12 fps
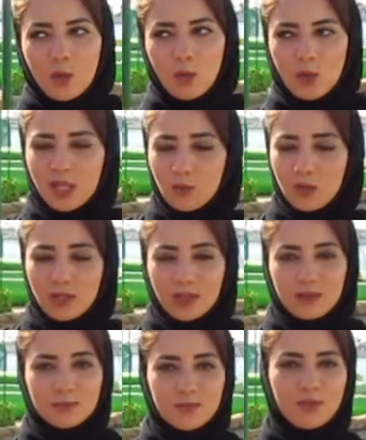Well,
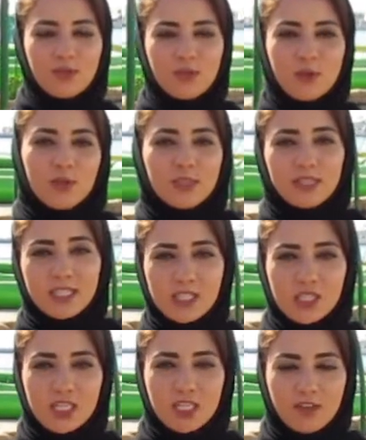welcome to the third
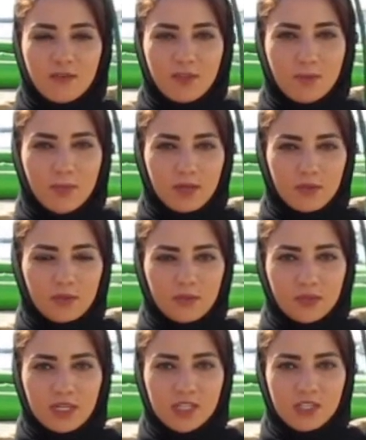edition of the Mother
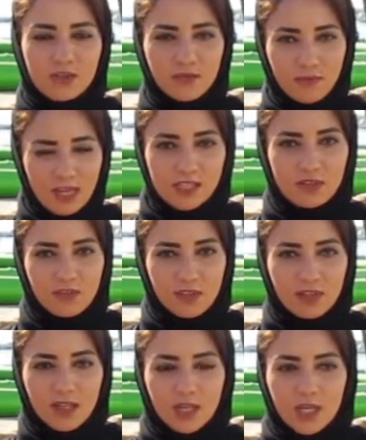of the Nation
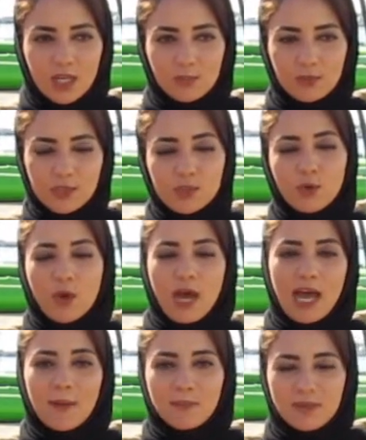Festival. We're so
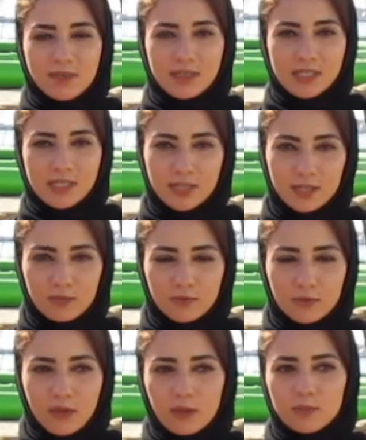happy this year
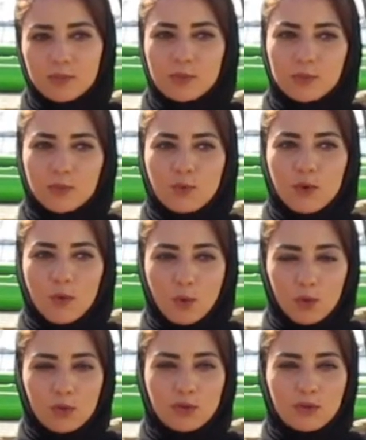to come to you
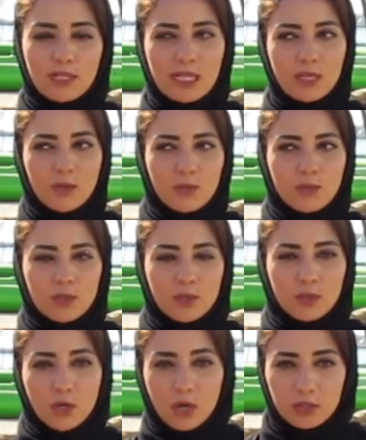all like with the
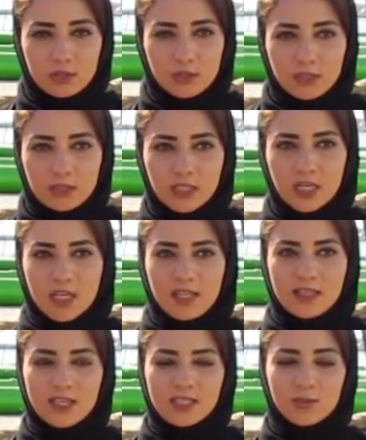new content
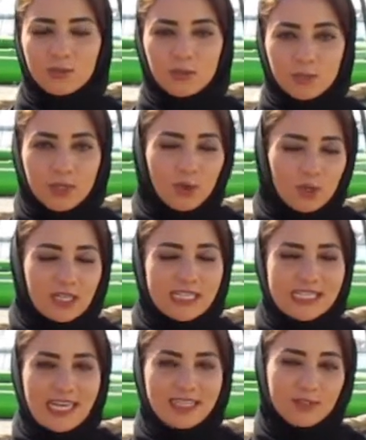that you will be all
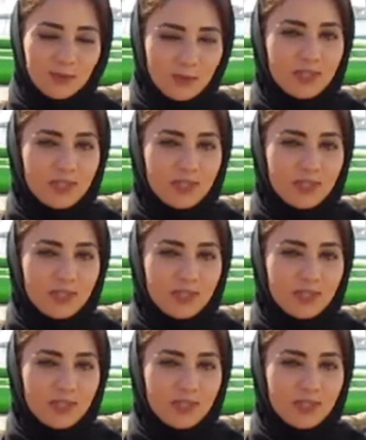excited to